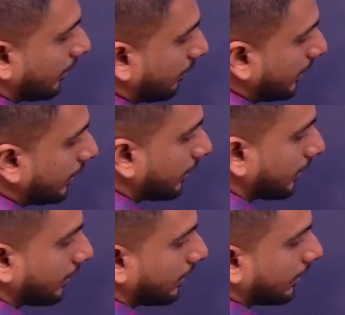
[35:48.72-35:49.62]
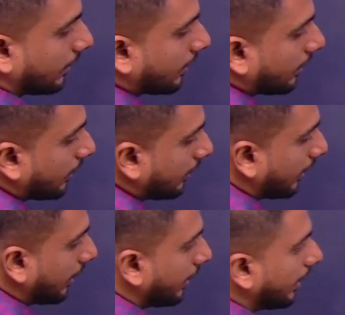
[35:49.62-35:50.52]
will be
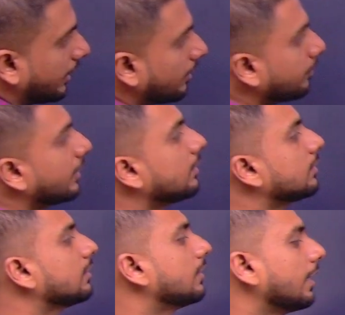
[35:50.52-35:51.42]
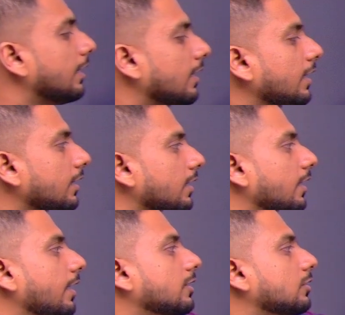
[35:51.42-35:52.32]
the elements that are
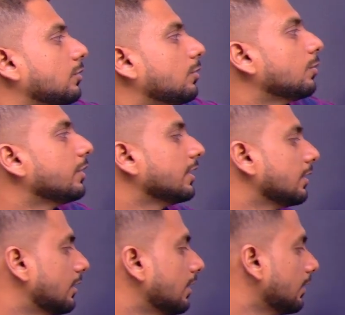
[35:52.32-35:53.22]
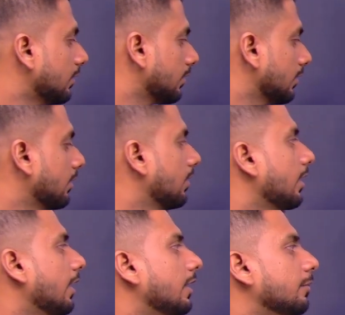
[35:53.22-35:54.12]
excluding the
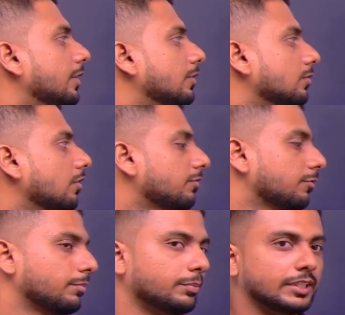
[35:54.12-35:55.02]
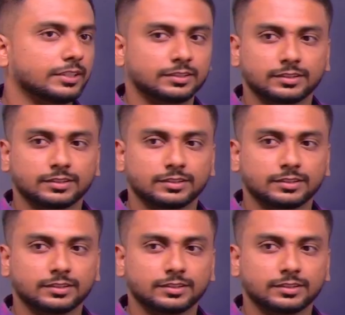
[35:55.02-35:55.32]
elements of B.